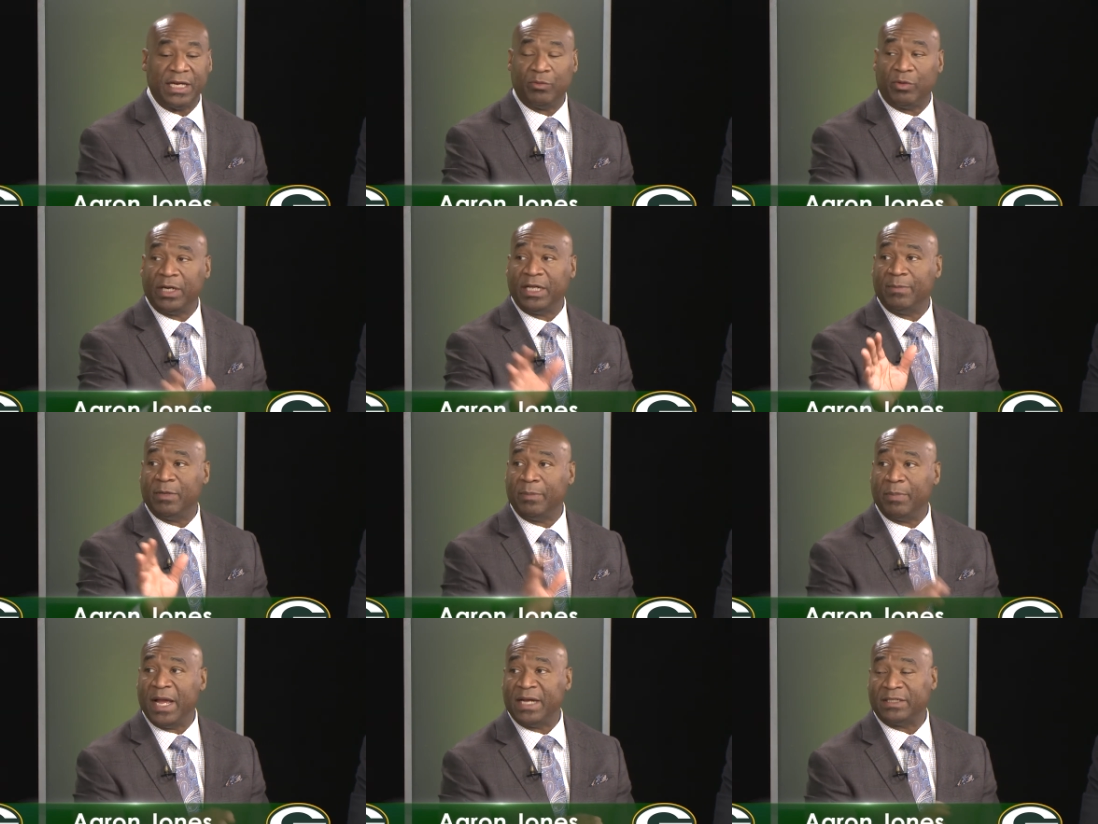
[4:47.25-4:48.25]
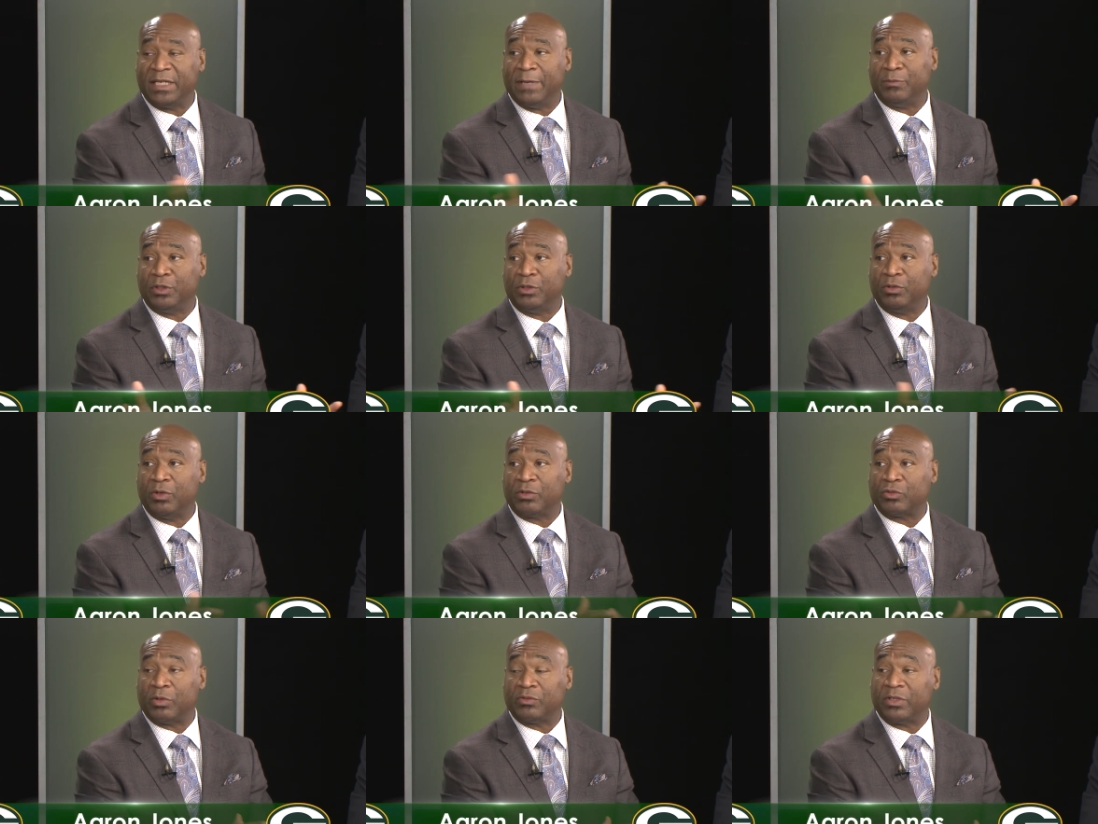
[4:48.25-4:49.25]
You want to get him in the passing games. You can do
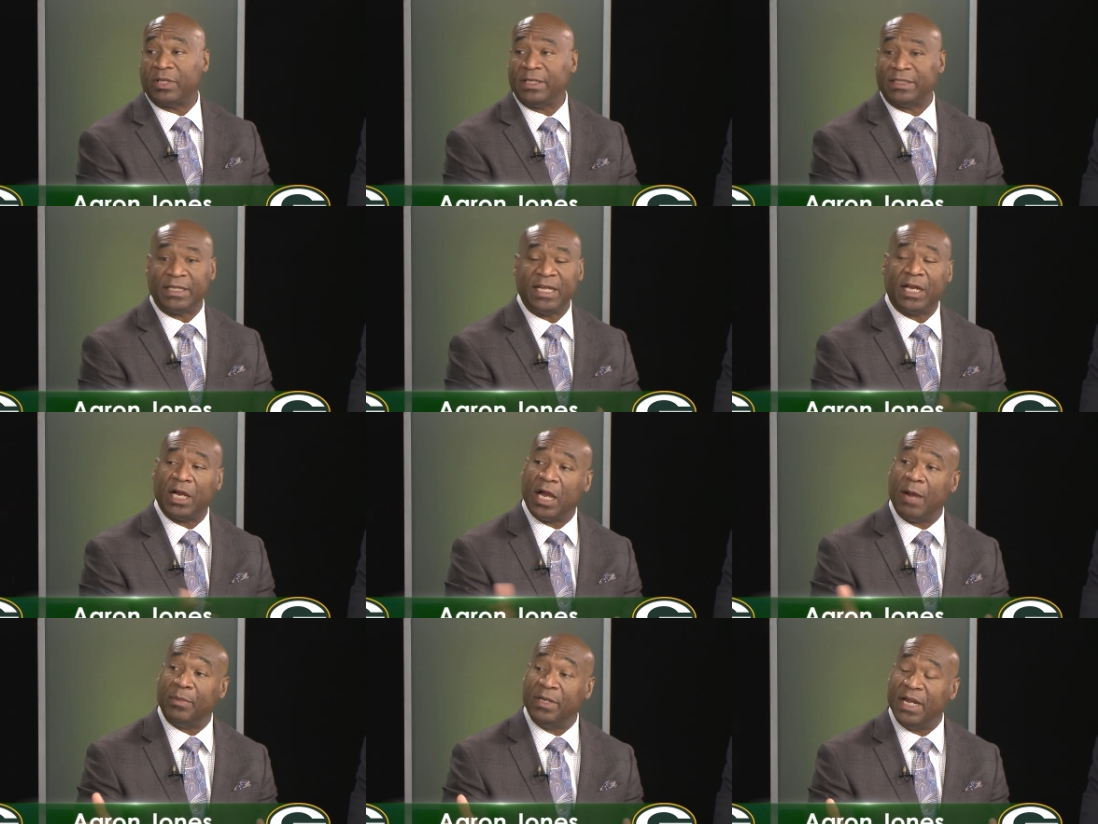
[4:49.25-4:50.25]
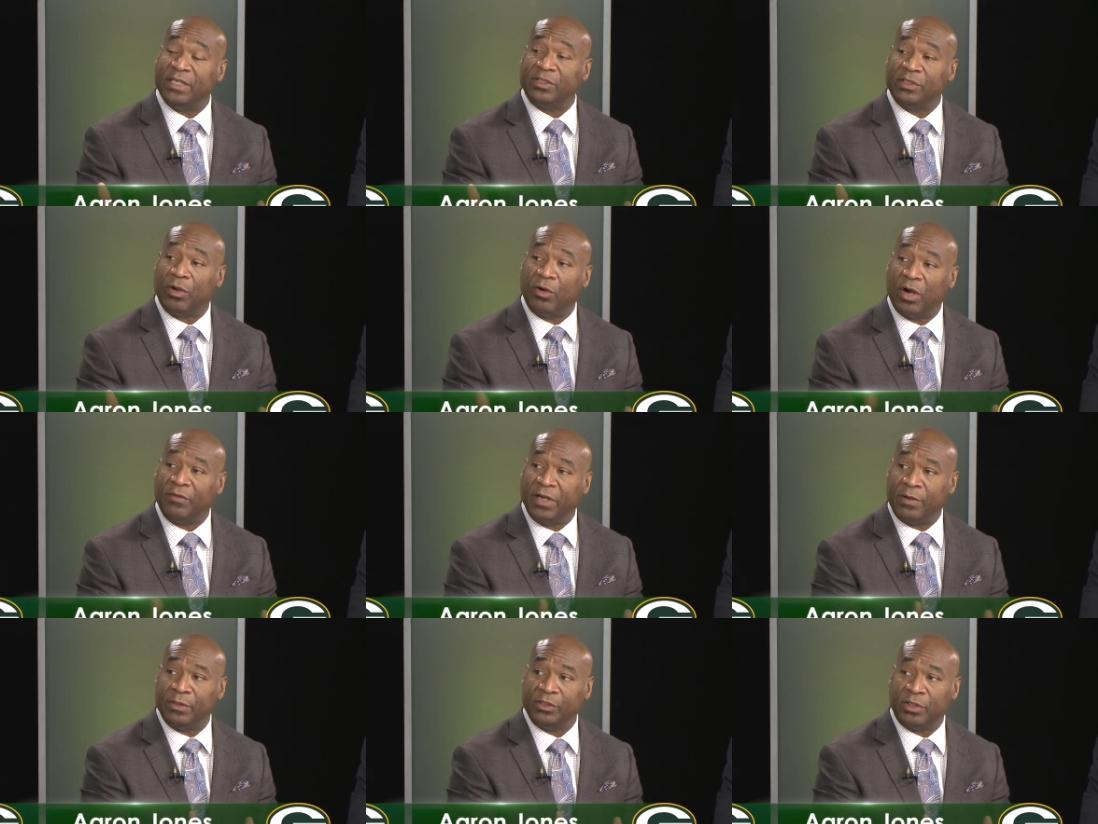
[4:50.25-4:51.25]
those sorts of things. I think a combination, though, of
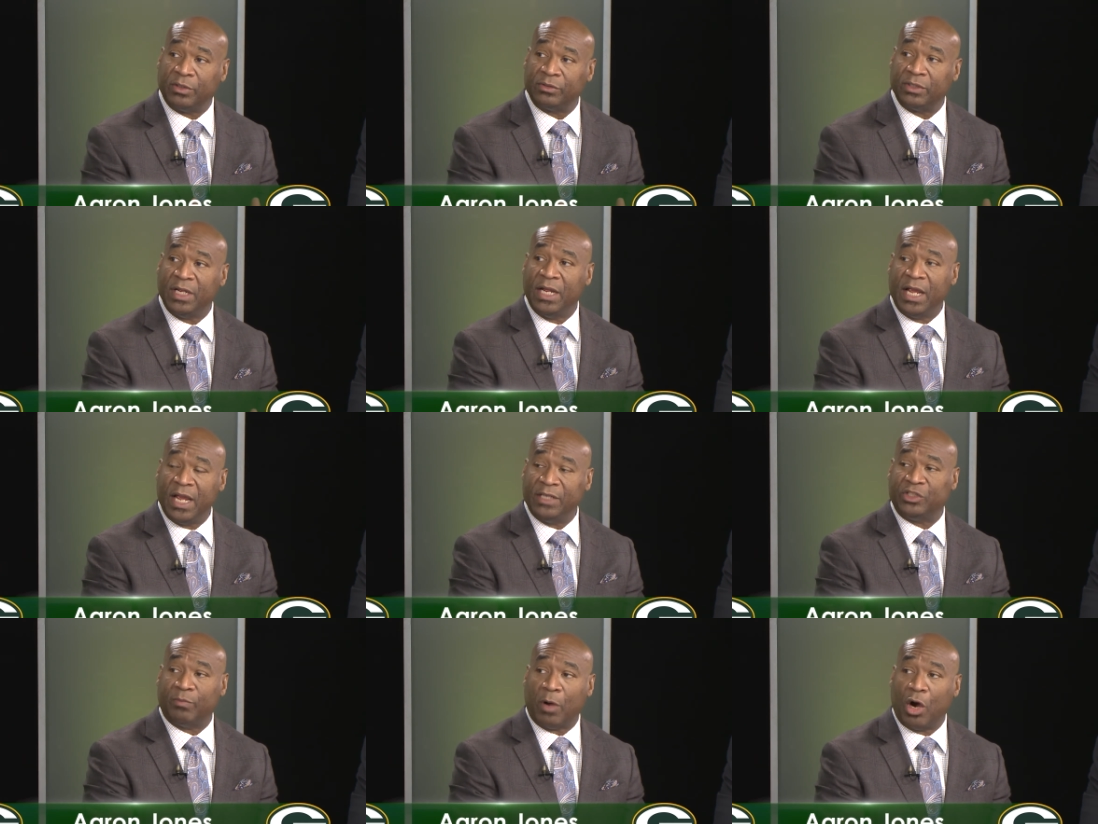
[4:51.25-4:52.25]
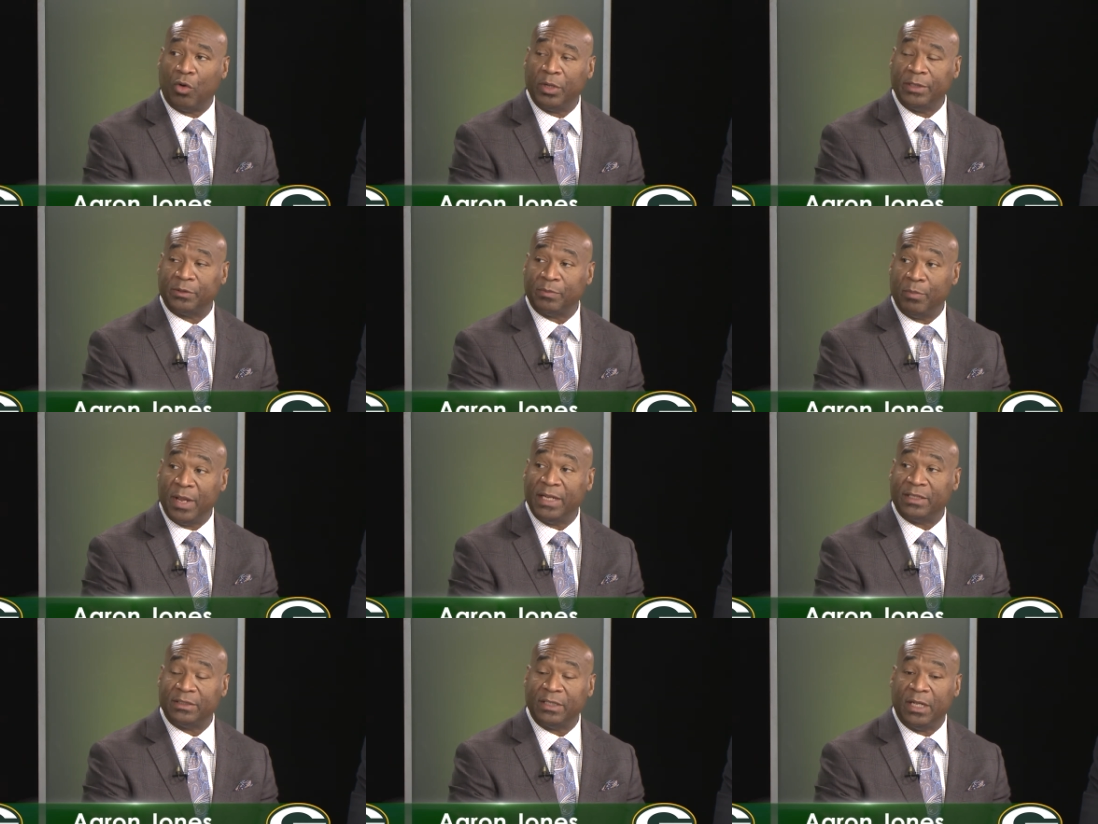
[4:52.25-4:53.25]
Aaron Jones and Jamal Williams makes